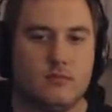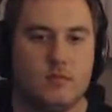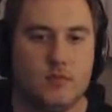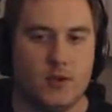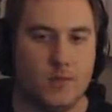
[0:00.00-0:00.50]

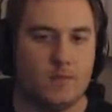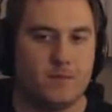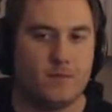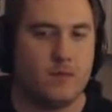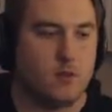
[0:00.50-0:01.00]
So,
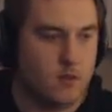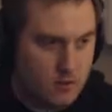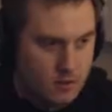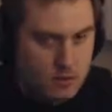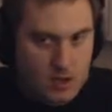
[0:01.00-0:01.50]

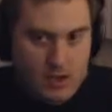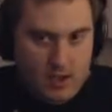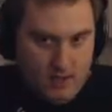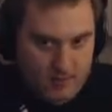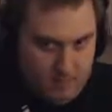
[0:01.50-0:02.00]

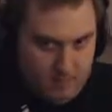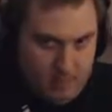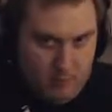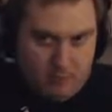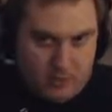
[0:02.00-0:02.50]
I'm
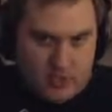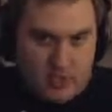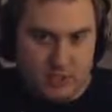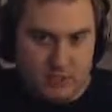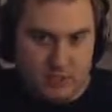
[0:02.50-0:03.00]
gonna wait for this
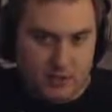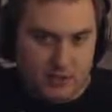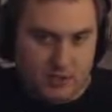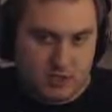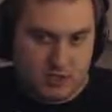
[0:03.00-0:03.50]
cutscene to
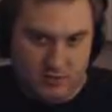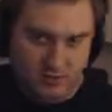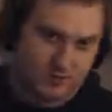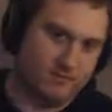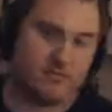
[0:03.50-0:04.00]
finish
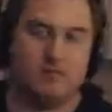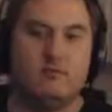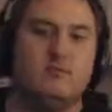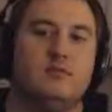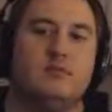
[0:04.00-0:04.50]
because
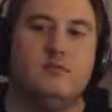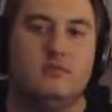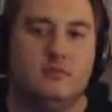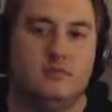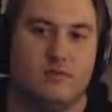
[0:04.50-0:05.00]

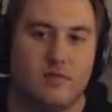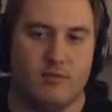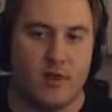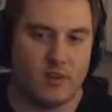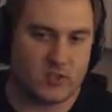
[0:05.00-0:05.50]
even
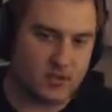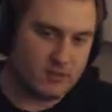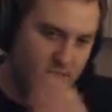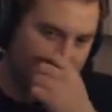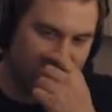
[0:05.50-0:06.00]
though I could just save
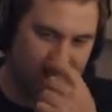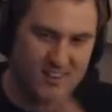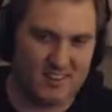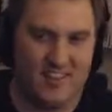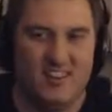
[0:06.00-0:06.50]
state,
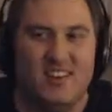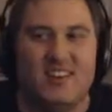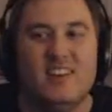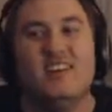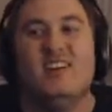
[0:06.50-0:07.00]

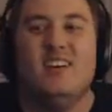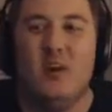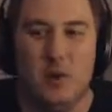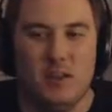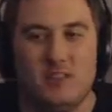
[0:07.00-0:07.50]
oh well.